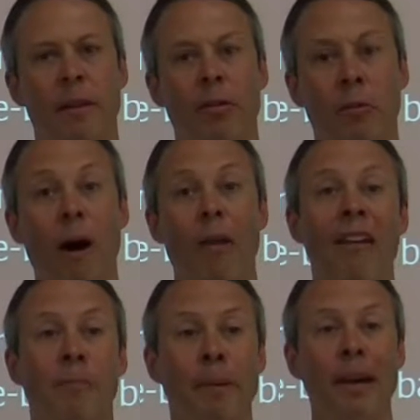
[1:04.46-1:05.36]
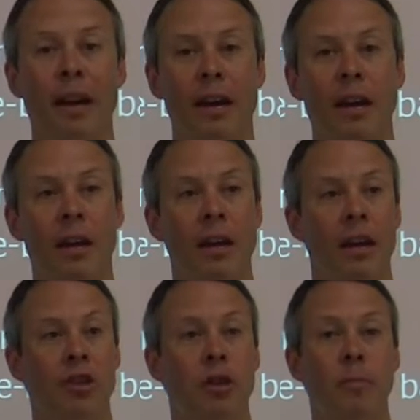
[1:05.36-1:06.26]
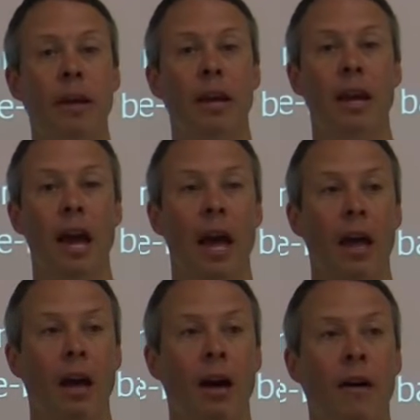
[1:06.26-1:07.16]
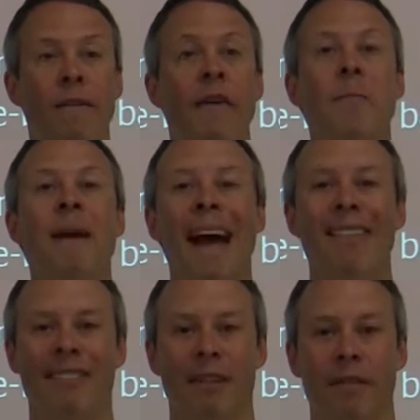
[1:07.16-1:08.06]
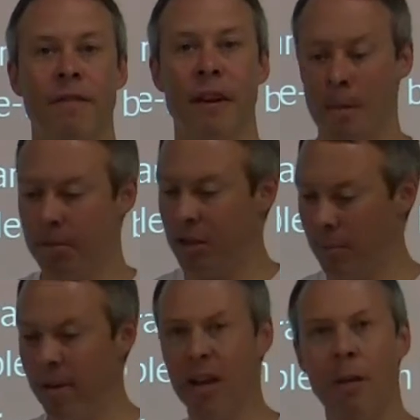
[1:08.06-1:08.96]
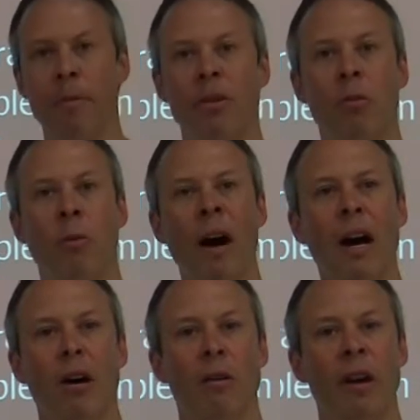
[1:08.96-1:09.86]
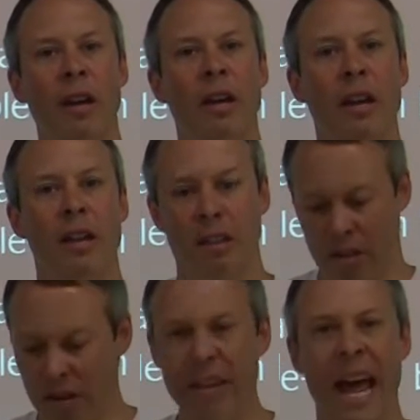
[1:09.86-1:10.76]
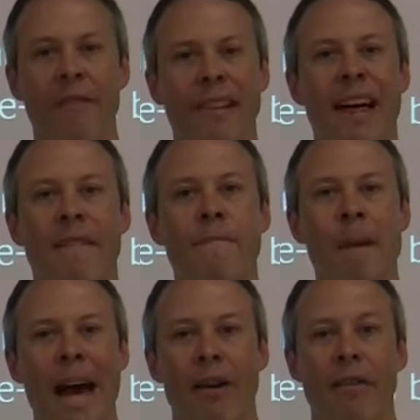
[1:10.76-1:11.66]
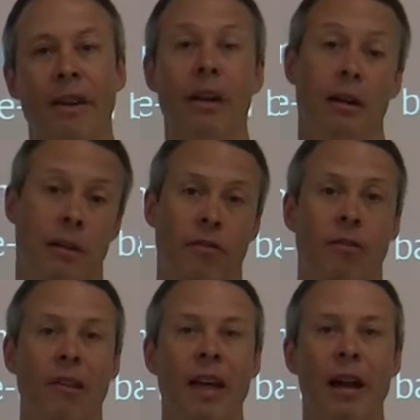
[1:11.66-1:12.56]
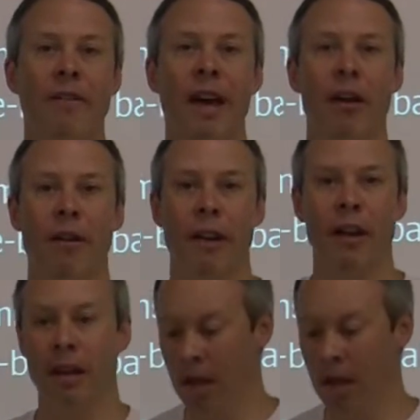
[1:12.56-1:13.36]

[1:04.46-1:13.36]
and they go, wow, that's big. It should be very massive. But then you pick it up and you go, wow, it doesn't have a lot of matter in it because there's a lot of air in it.